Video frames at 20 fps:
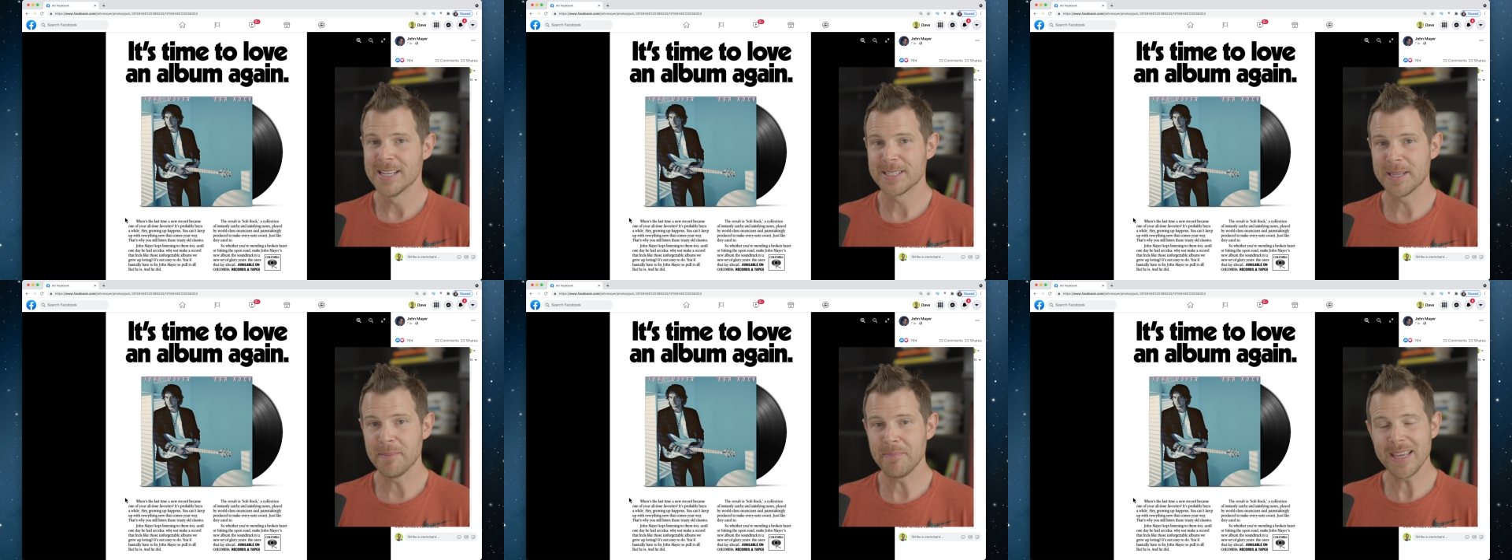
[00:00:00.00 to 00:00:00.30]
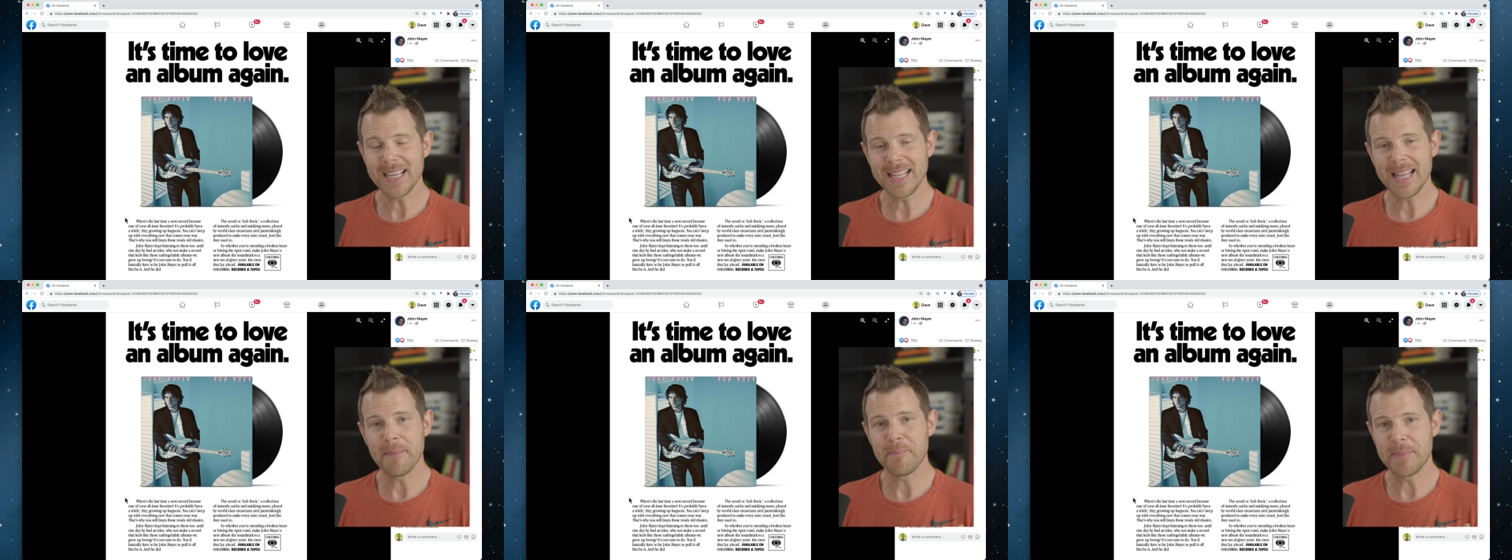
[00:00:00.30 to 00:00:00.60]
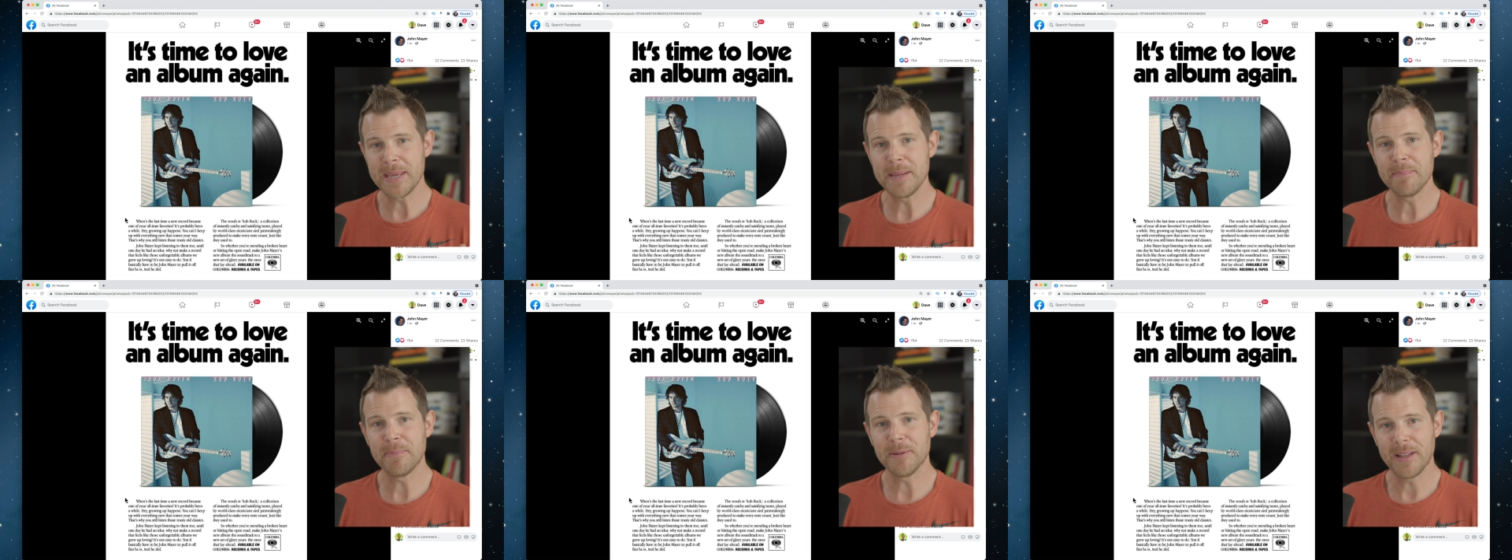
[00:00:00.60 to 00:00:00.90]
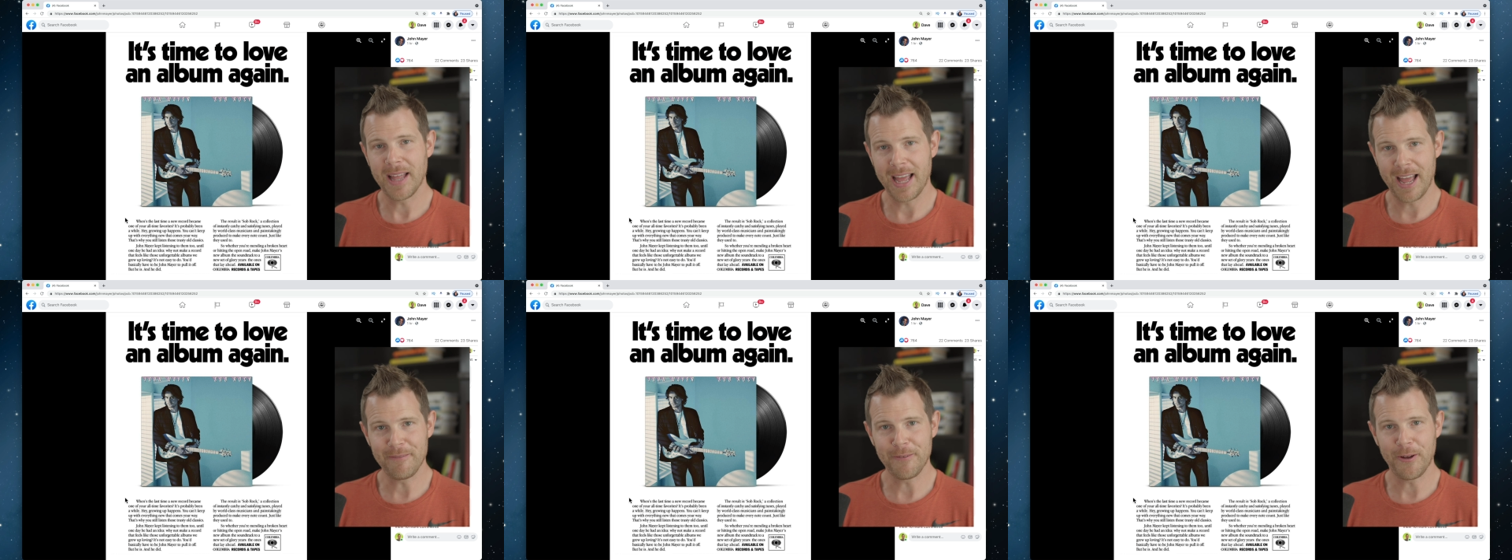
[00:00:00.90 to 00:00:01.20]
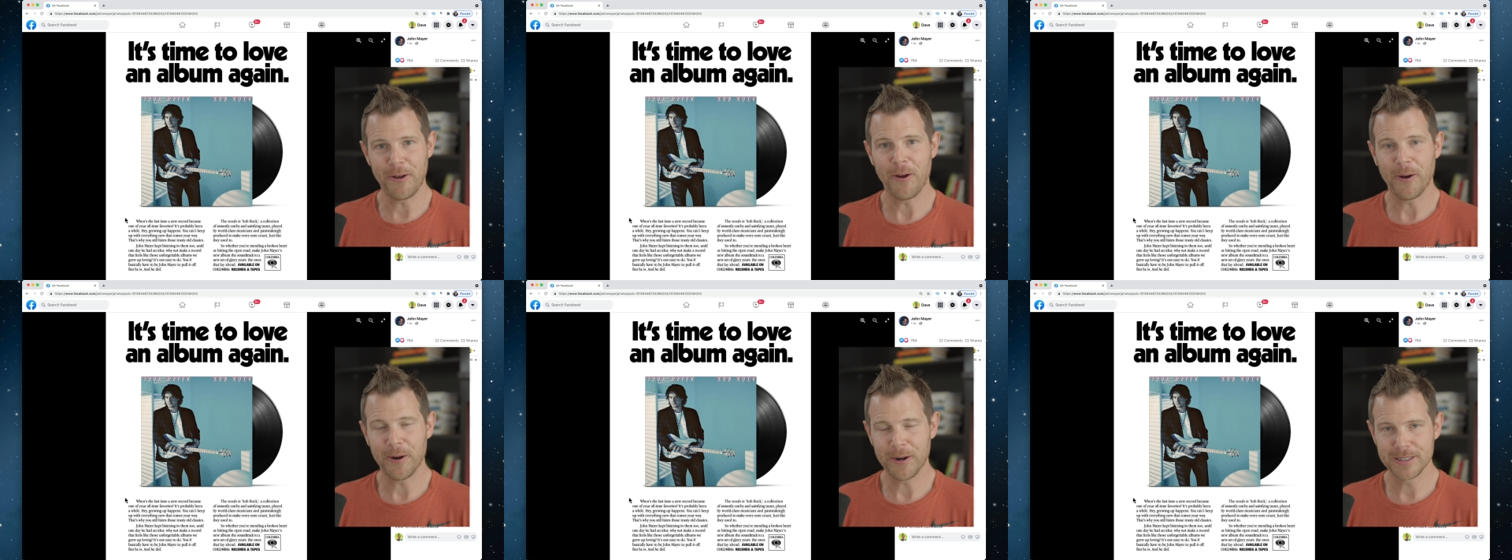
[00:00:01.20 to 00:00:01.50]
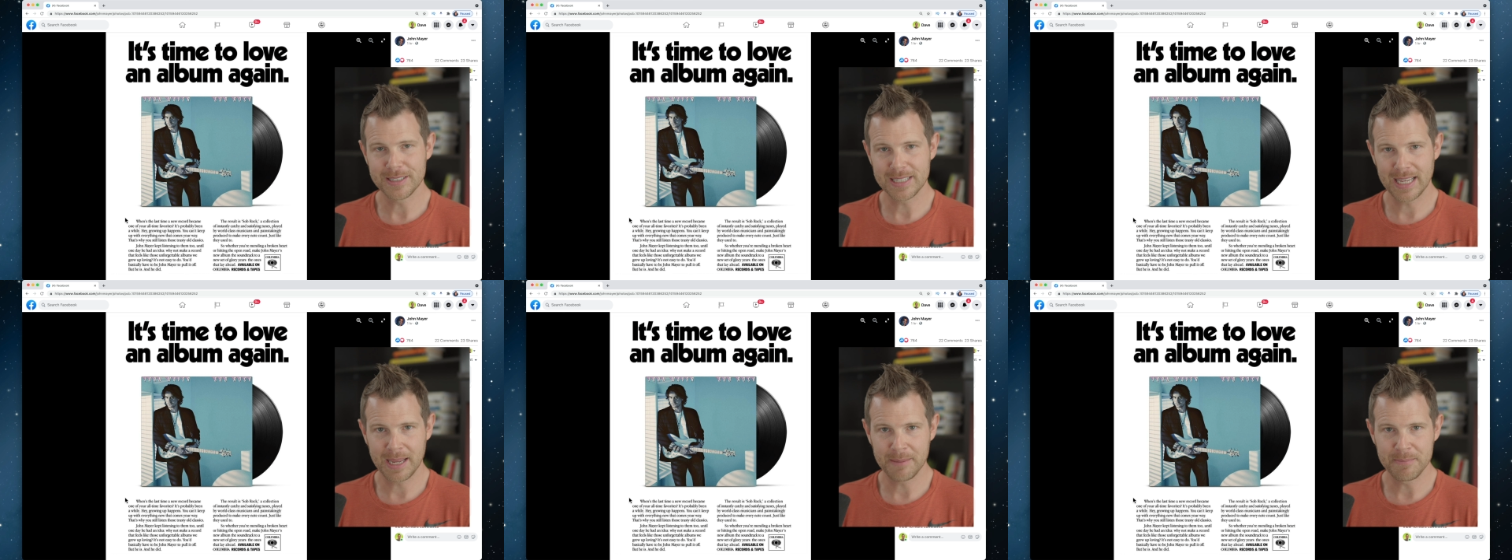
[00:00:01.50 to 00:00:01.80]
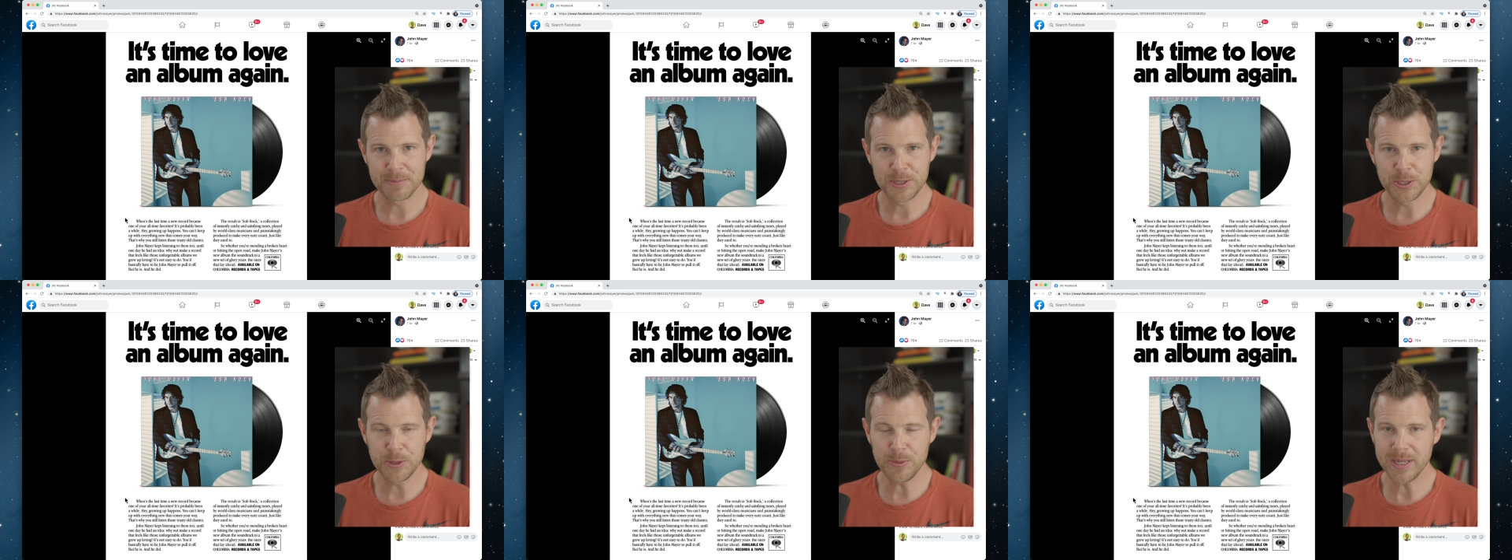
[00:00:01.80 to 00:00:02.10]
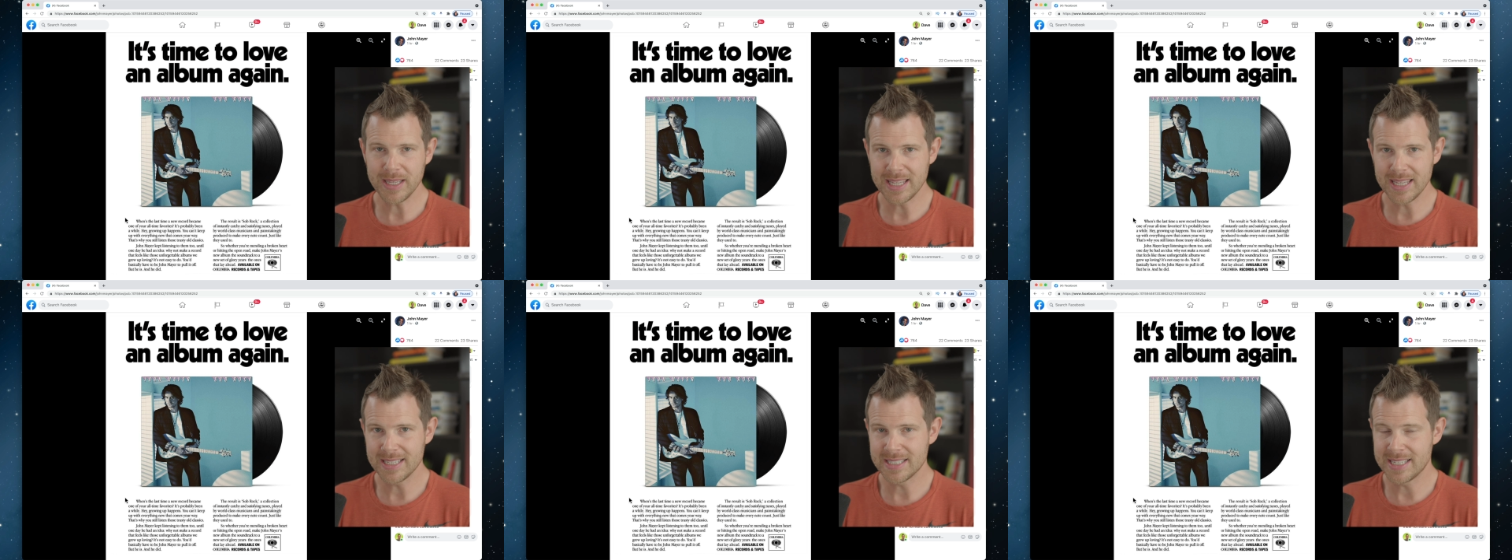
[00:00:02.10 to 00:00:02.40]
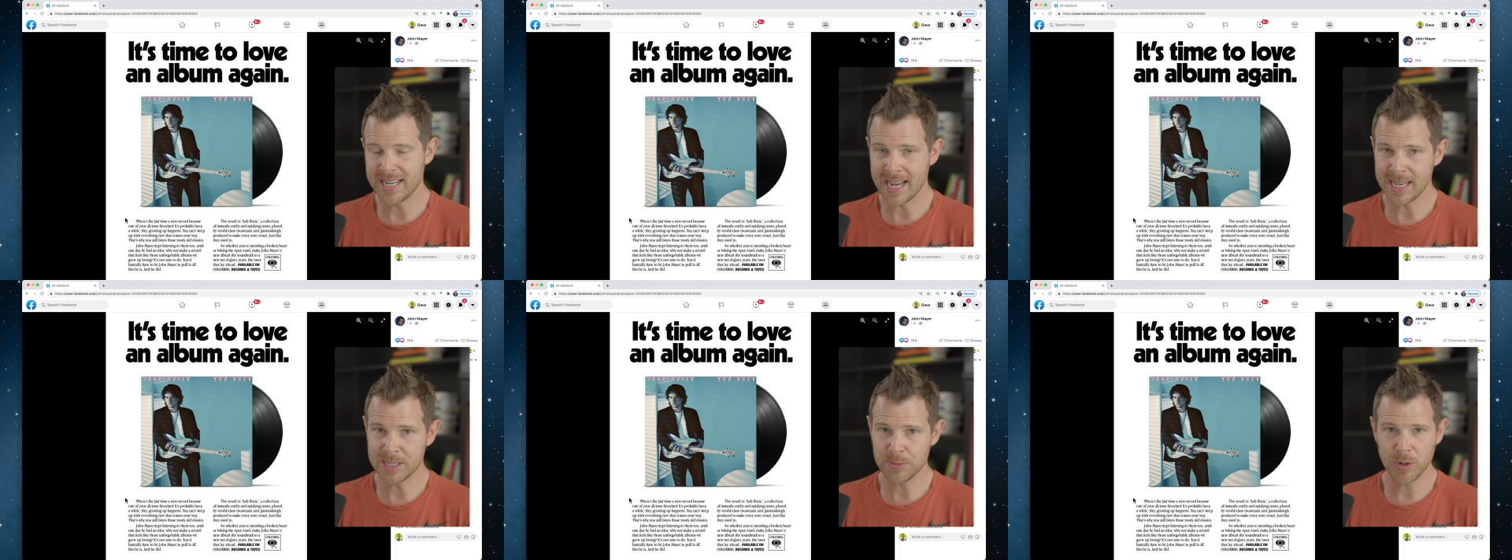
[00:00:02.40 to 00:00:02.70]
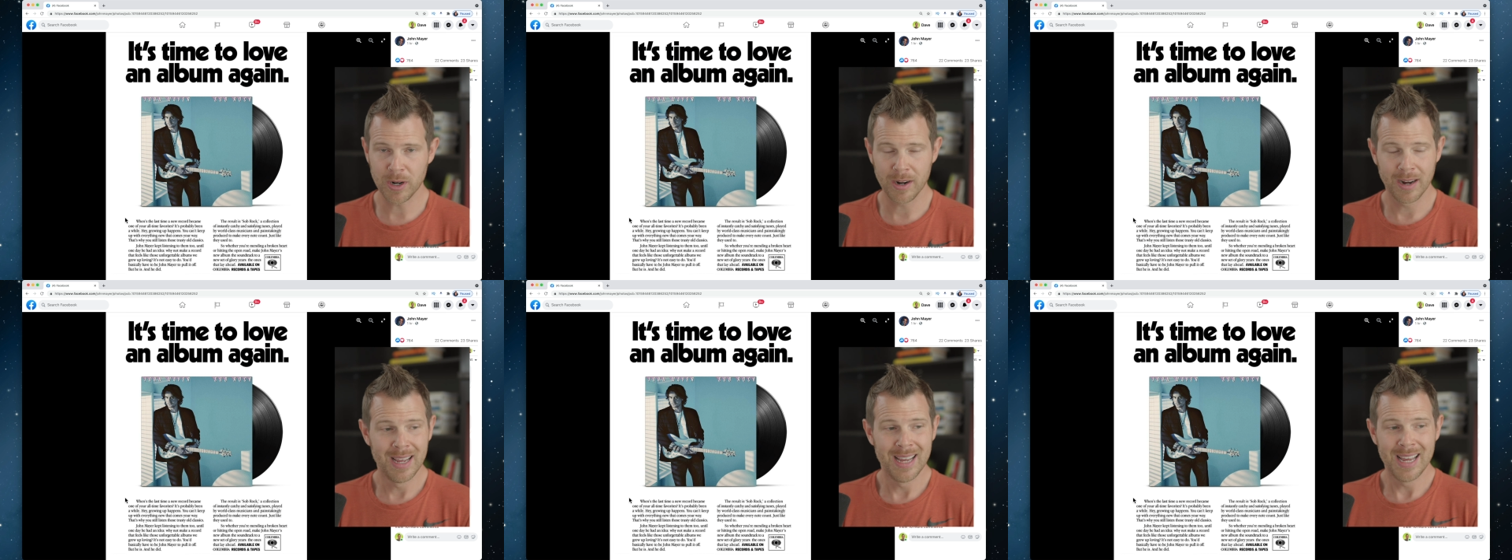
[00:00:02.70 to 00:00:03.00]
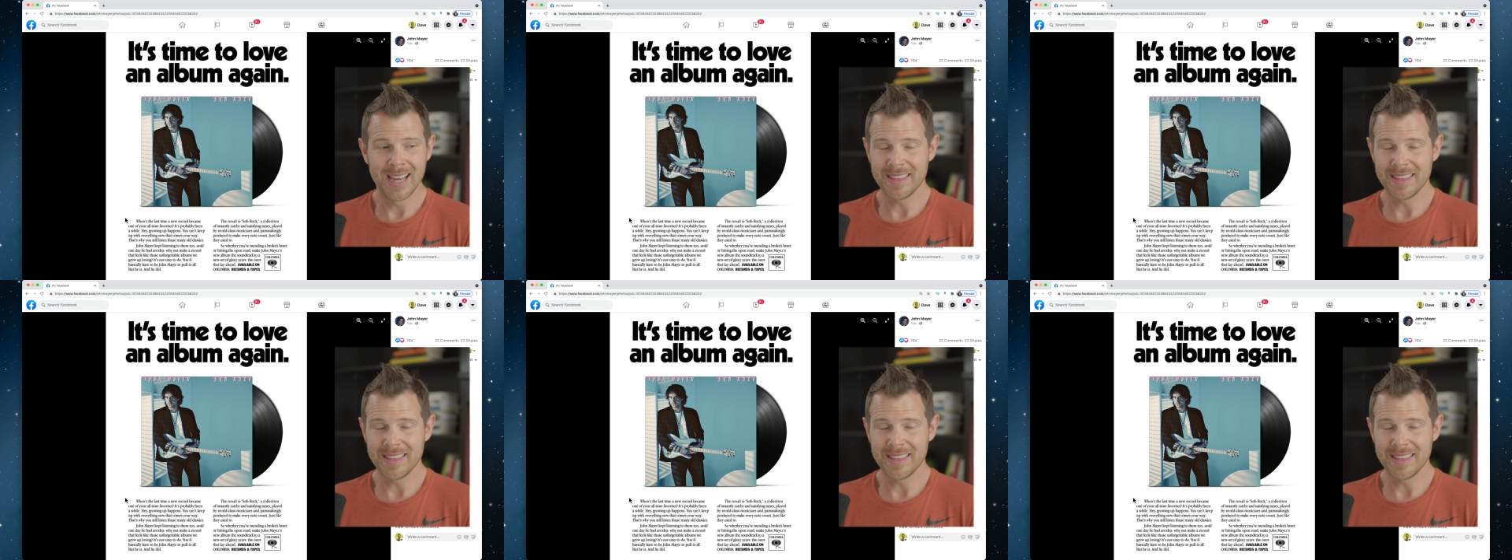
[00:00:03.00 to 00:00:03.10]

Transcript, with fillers: something that people have a hard time doing these days where